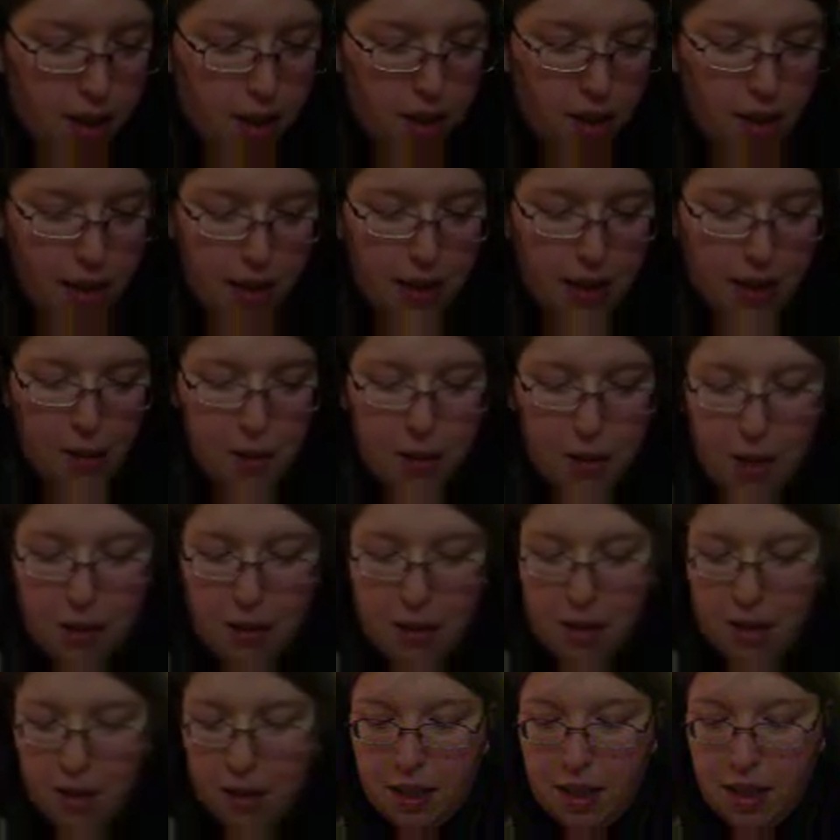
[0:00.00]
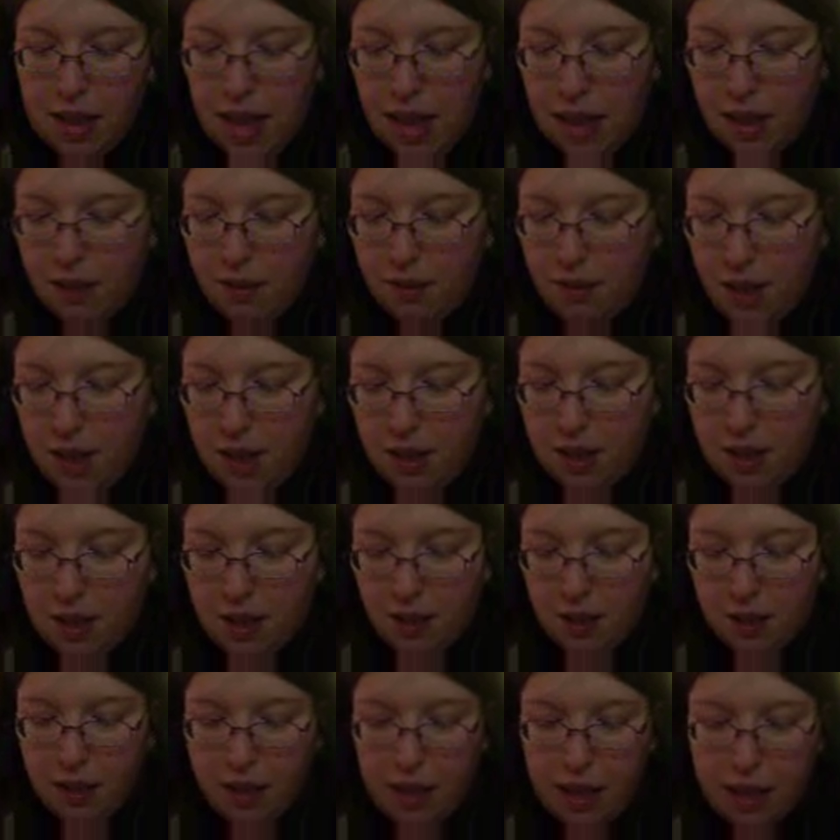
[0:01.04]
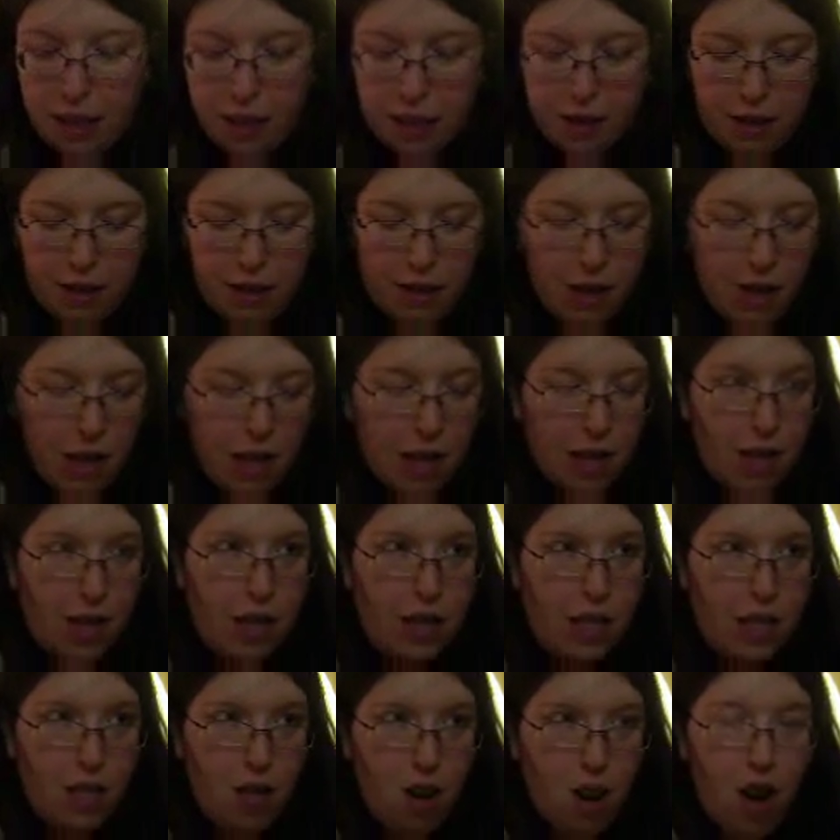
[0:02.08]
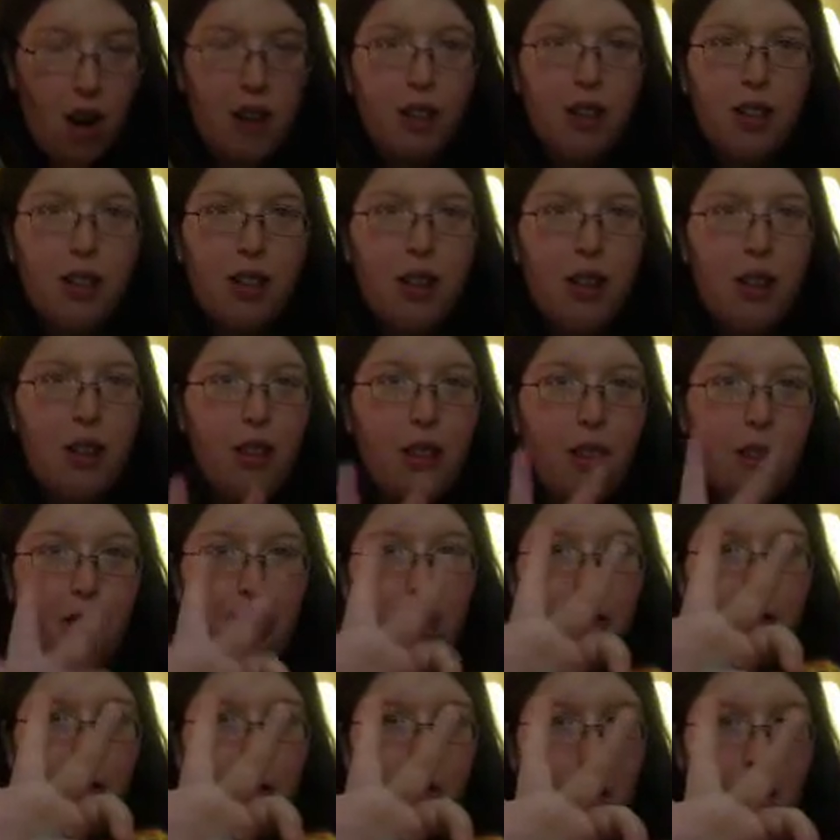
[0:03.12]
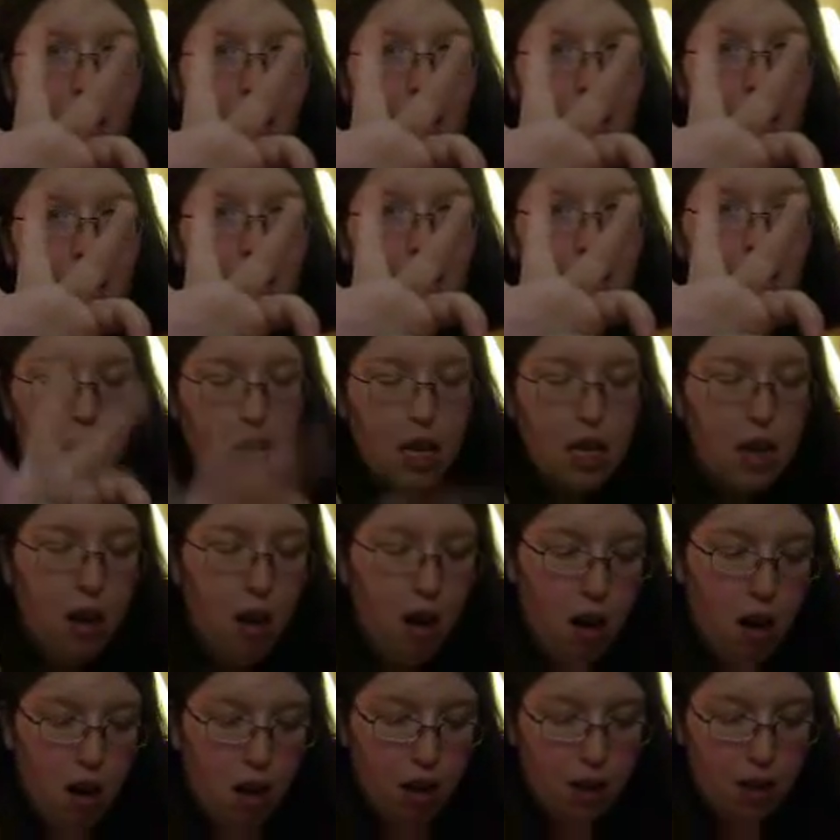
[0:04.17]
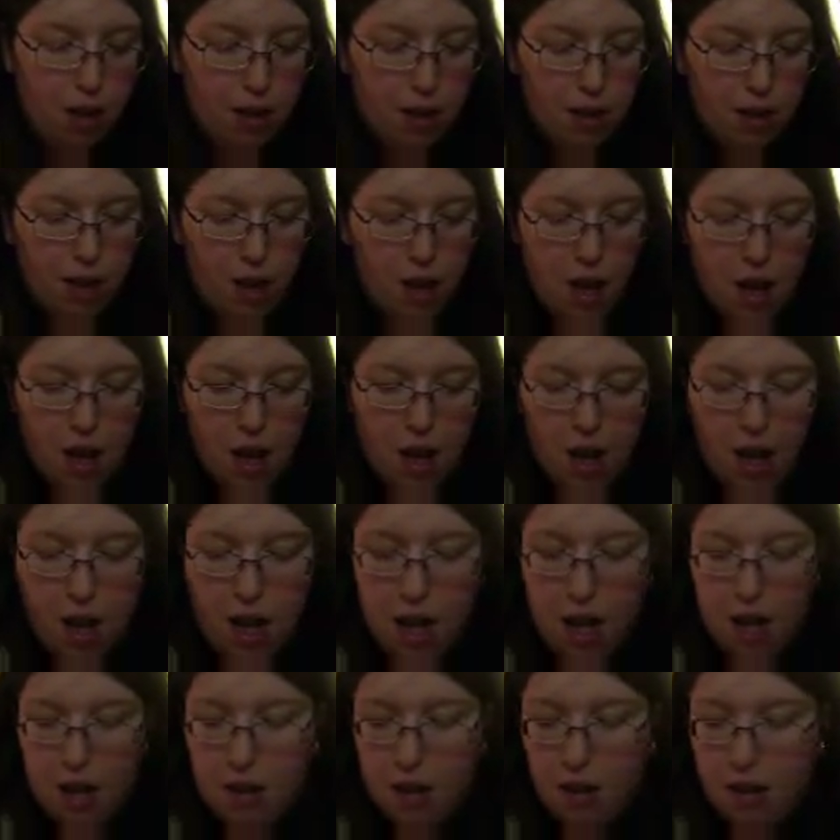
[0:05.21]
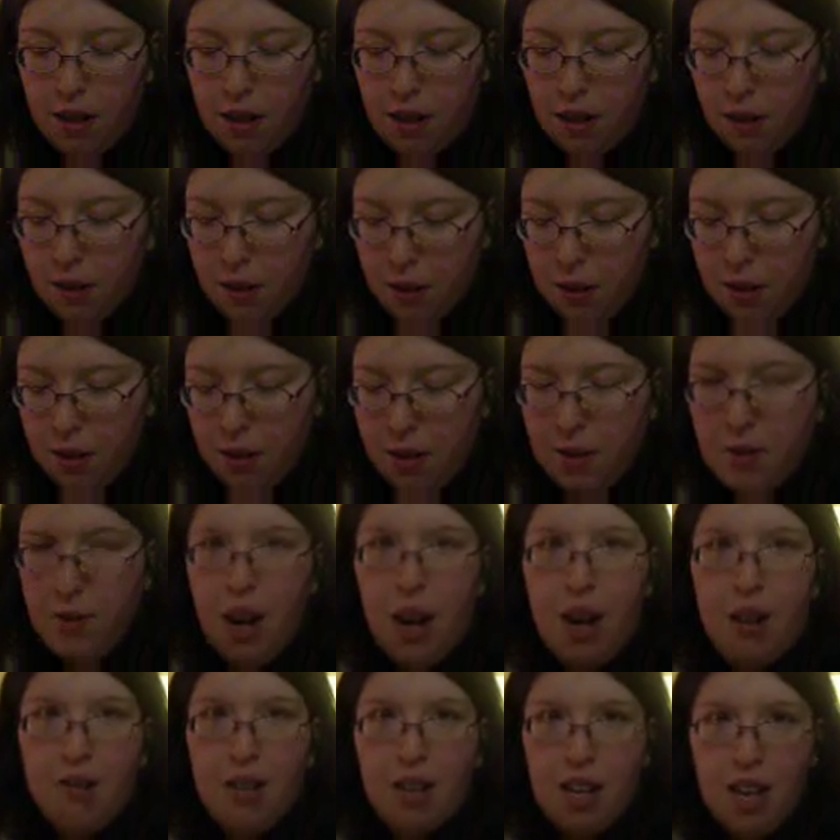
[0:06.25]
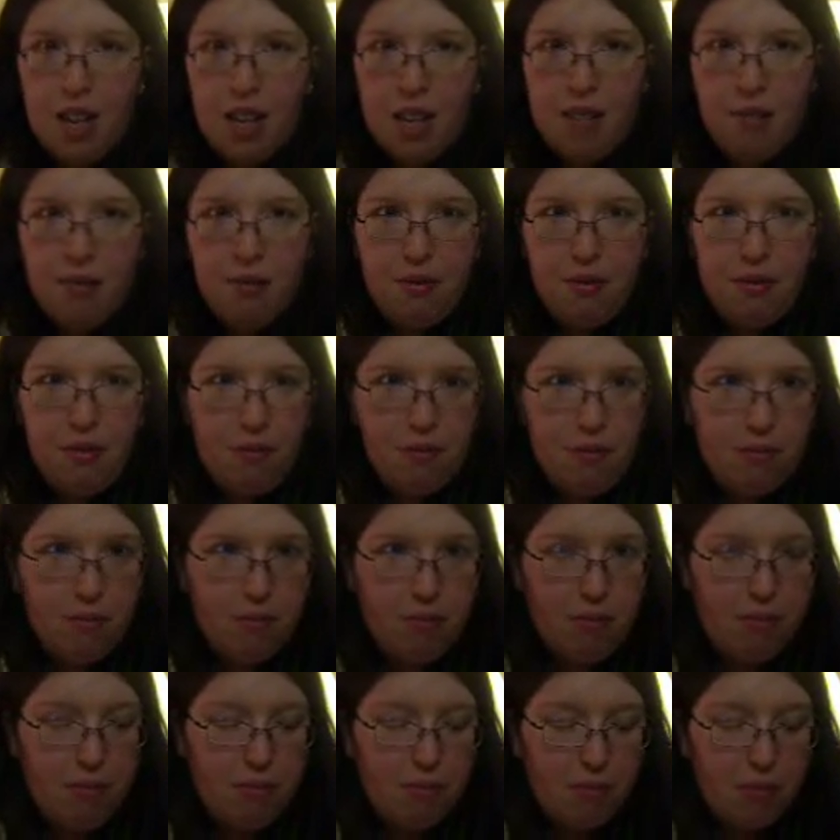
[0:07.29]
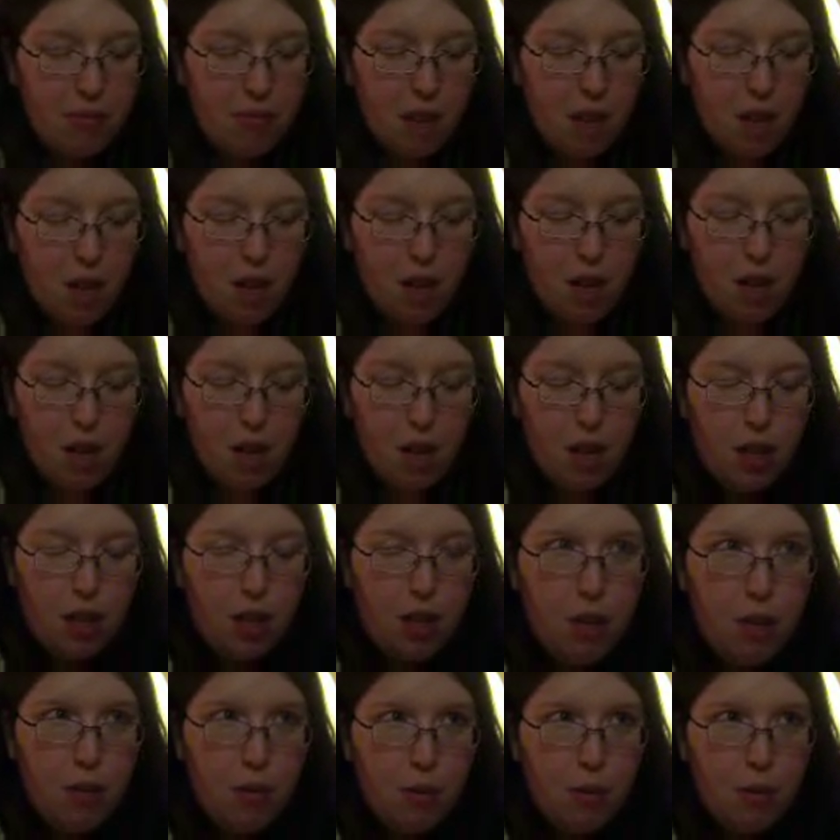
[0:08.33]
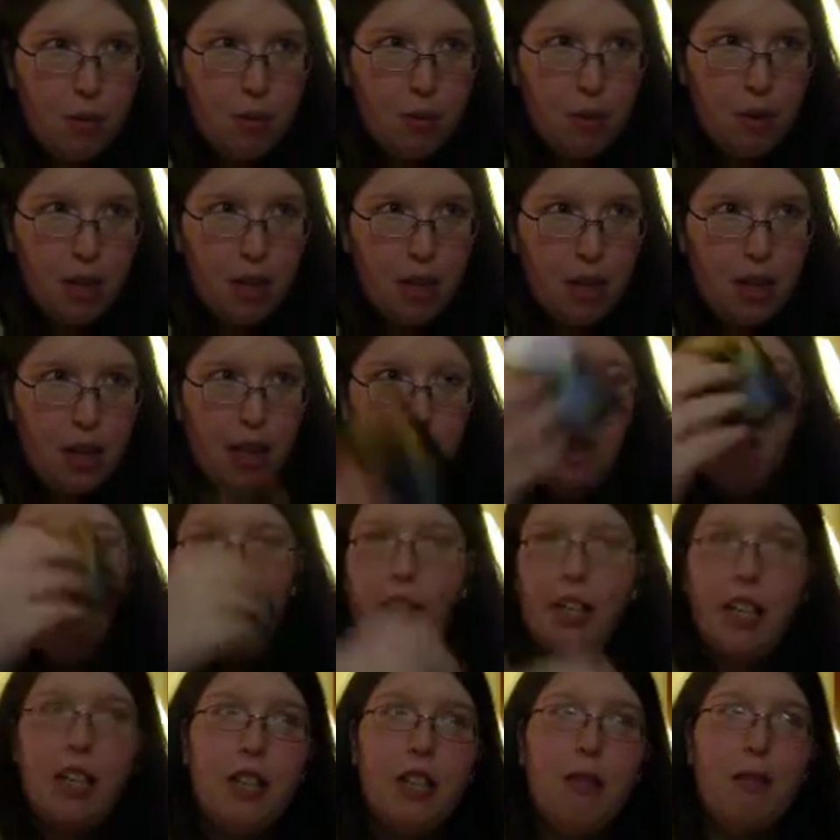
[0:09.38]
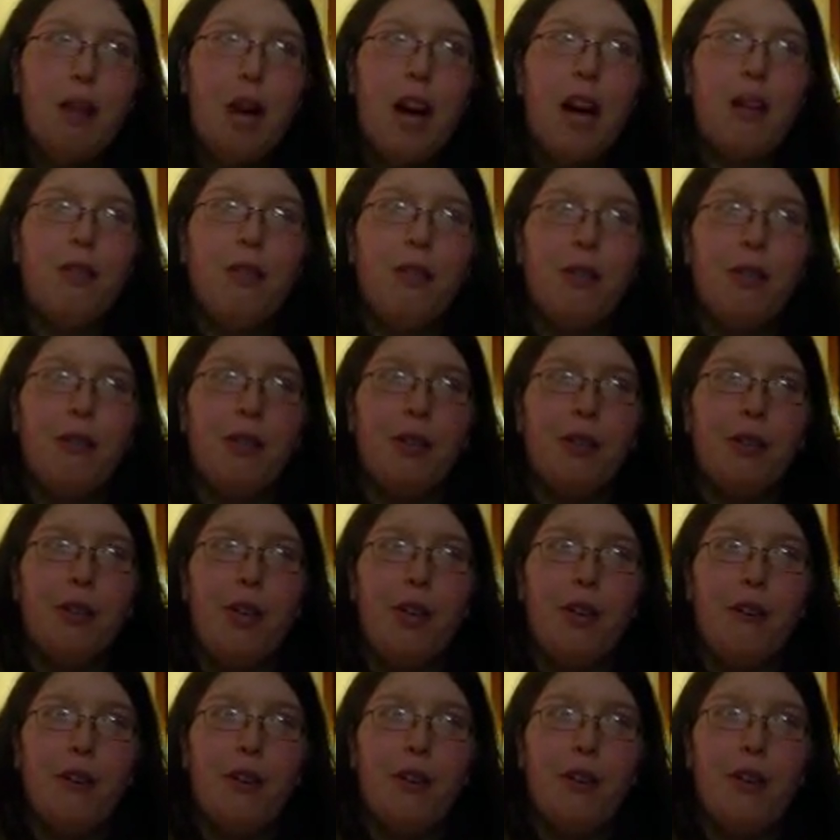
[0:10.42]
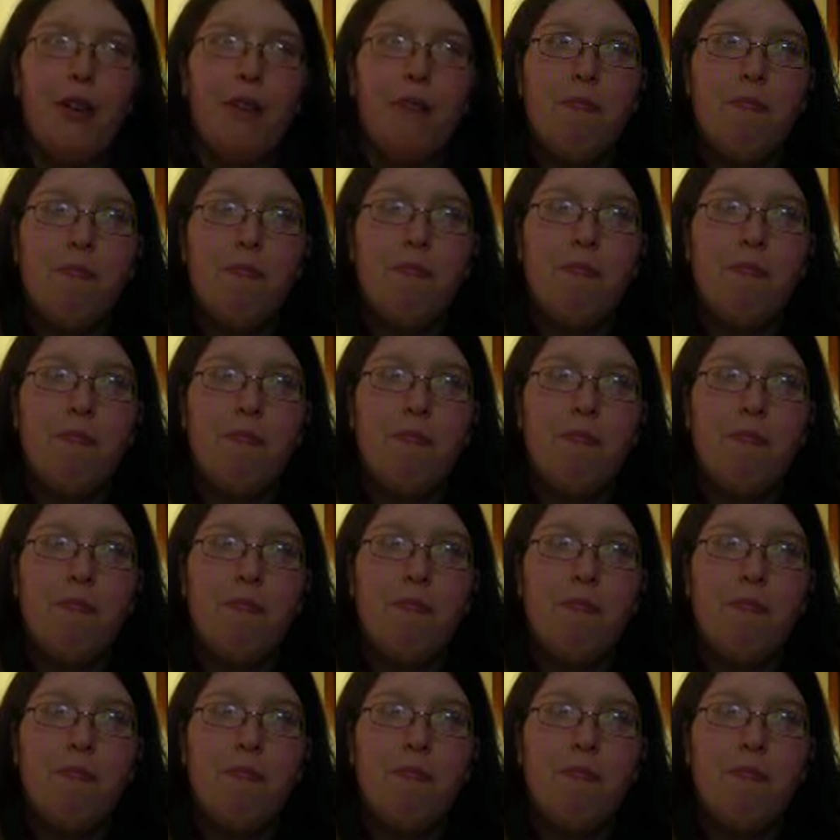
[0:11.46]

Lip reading: Target opponent sacrifices a creature, discards 3 cards, and loses 5 life. You get a creature back from your graveyard,